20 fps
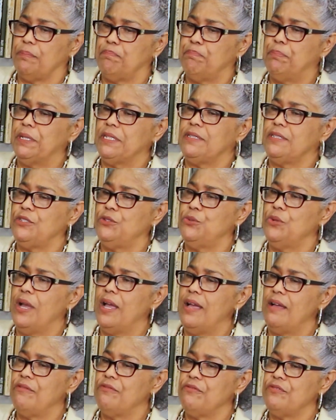but you
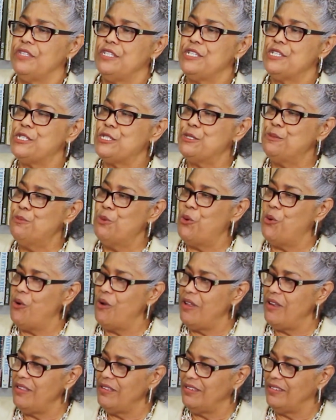have the
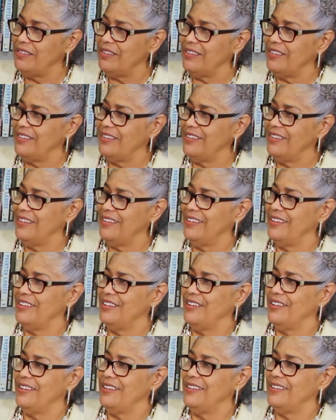small
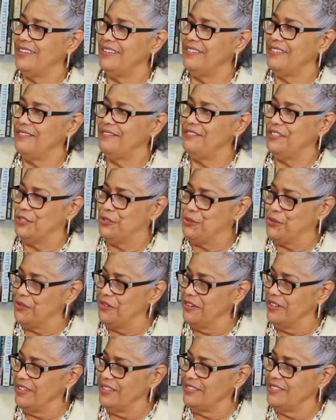
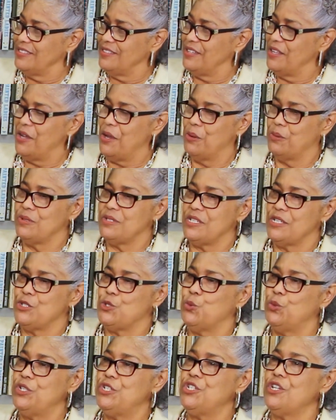Victorian
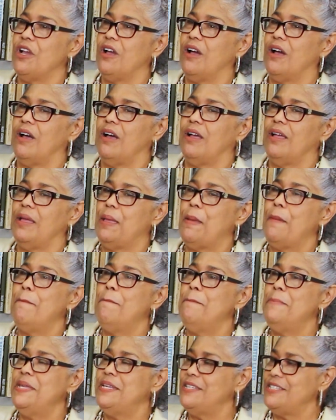houses, which are
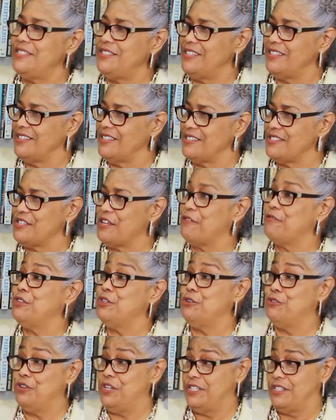miniatures of the
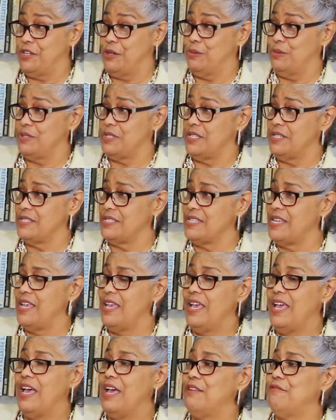great houses.
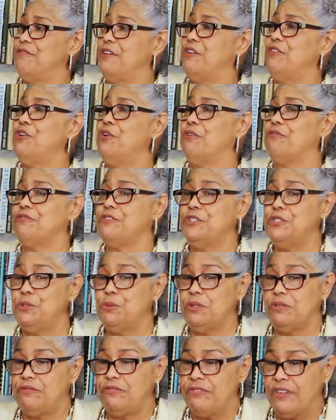And very often you
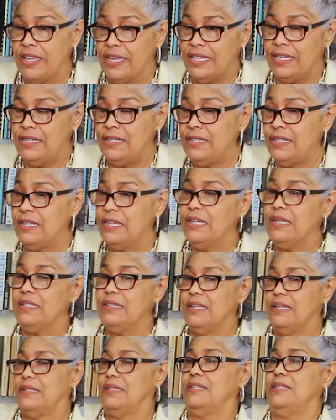would find that